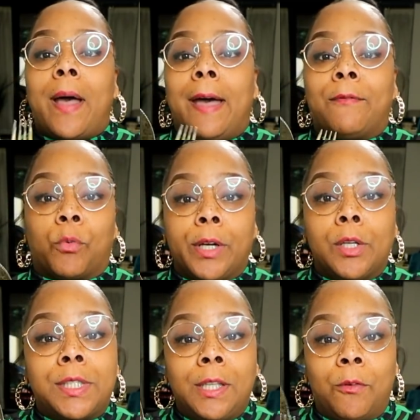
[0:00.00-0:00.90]
have
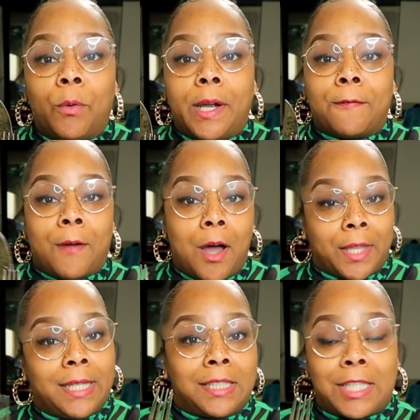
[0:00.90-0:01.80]
real silverware for all the
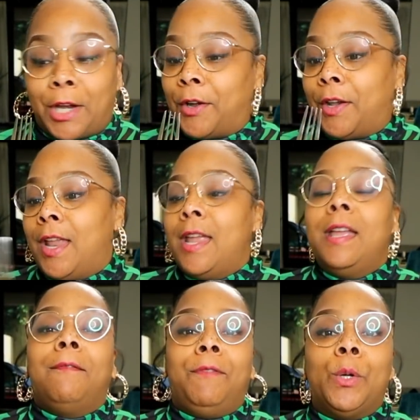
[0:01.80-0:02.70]
concerned
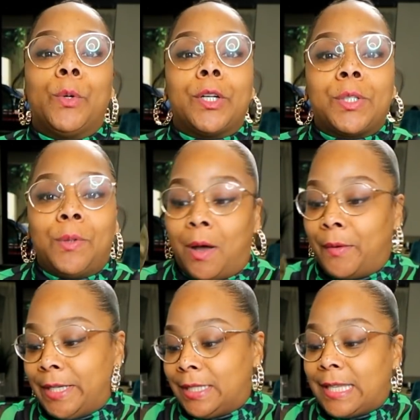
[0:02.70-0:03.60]
viewers who
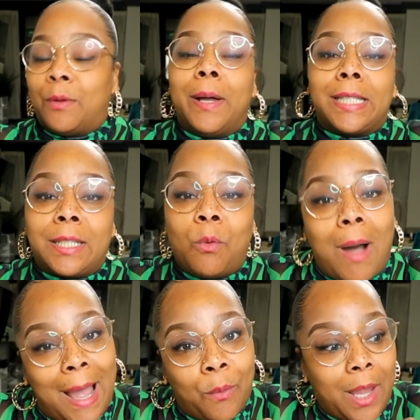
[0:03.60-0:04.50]
always question
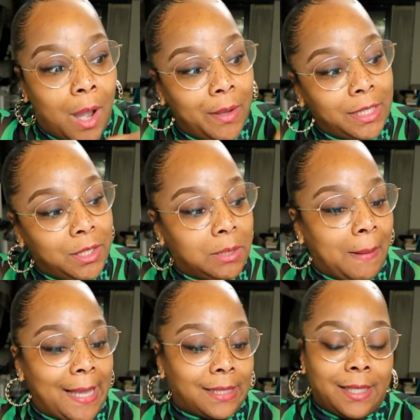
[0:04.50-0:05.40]
why we always use
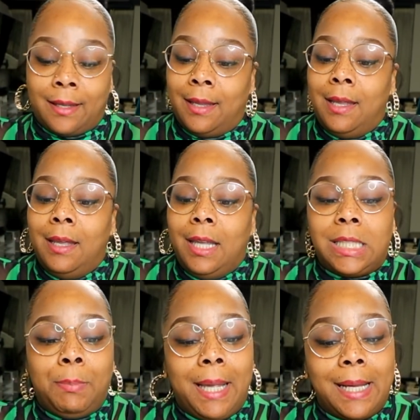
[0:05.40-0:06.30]
plastic.
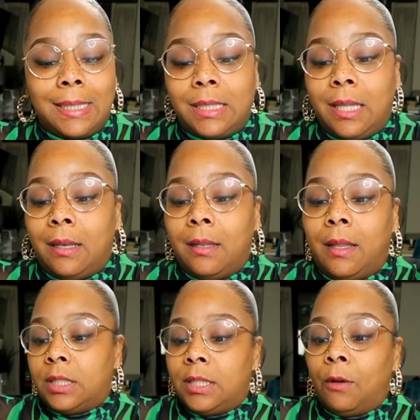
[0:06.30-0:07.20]
It's because the
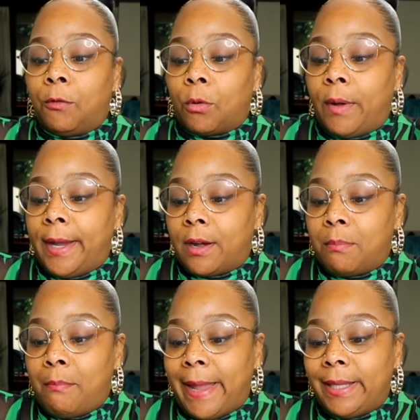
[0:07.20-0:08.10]

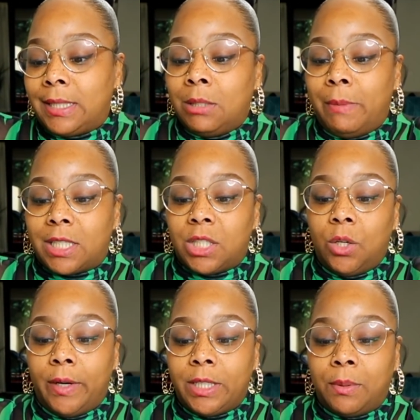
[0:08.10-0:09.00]
silverware makes too much
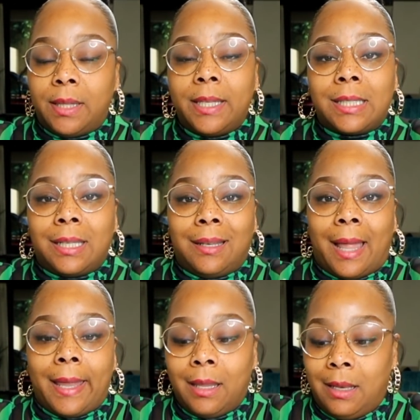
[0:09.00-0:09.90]
noise with this and
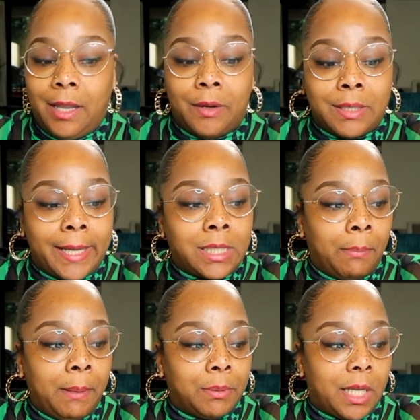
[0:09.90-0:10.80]
like it irritates
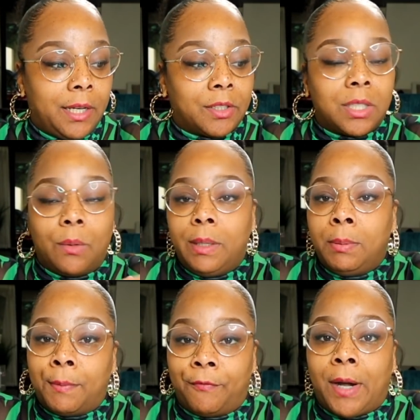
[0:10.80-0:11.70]
some people's ears, so we
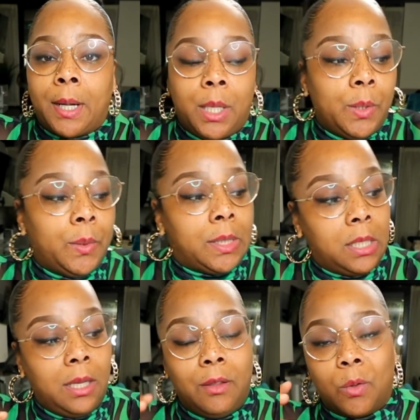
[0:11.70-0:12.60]
prefer to
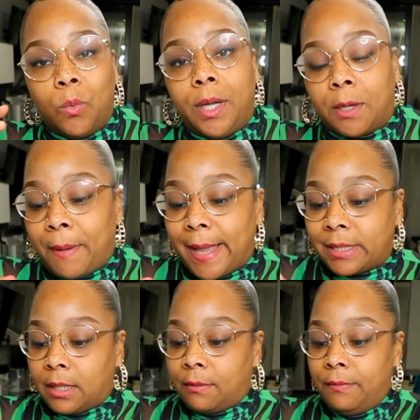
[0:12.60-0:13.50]
use either wood or
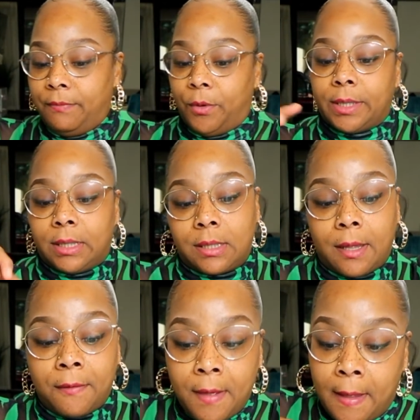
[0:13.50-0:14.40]
plastic forks and
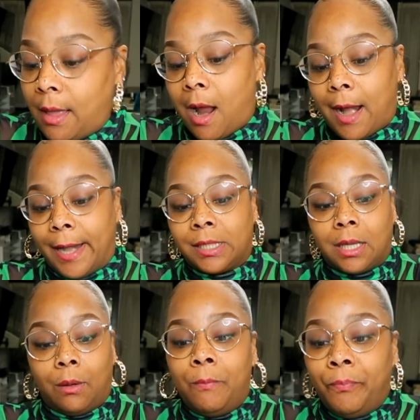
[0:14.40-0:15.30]
stuff. Alright,
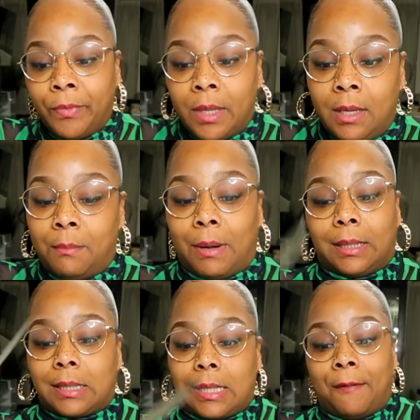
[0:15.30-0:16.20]
so brought
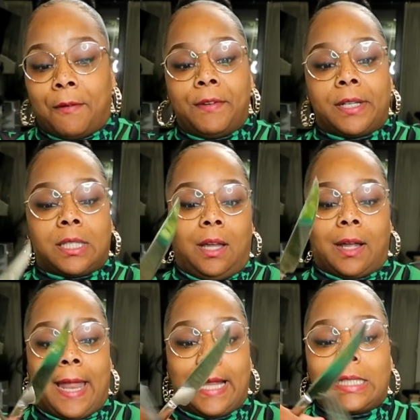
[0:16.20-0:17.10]
this knife over here so y'all
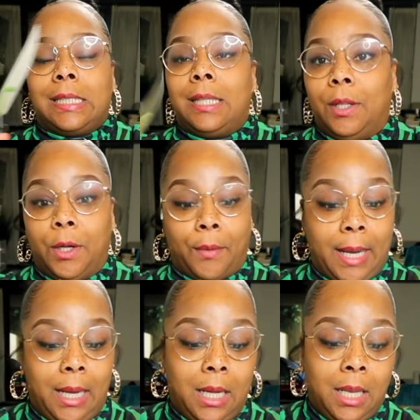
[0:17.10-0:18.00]
can actually see the
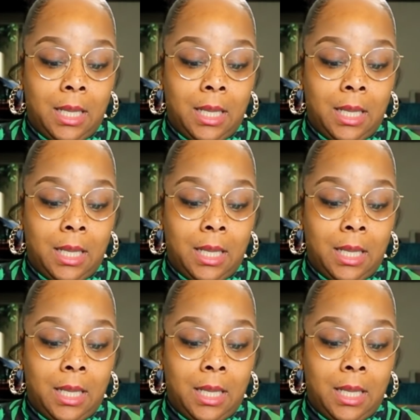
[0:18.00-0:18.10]
green